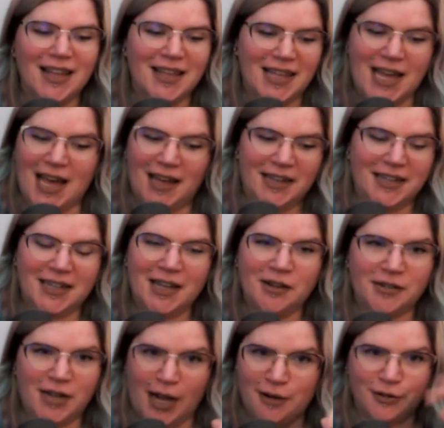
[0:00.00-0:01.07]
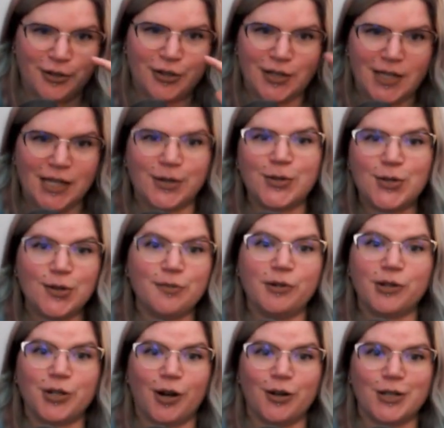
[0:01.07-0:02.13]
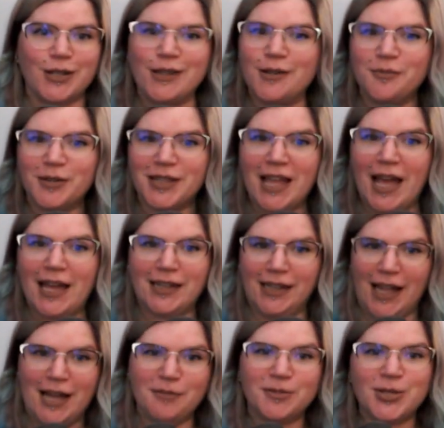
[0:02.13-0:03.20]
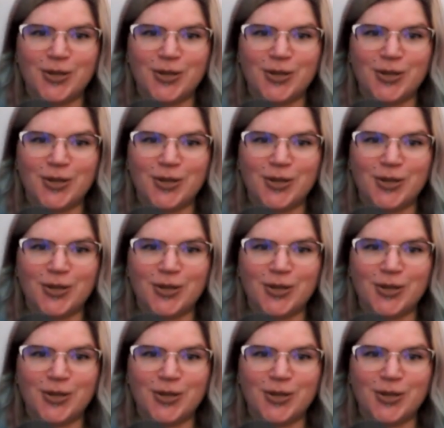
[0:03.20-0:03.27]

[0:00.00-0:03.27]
yeah, I was just like supercharging them with the headlamp,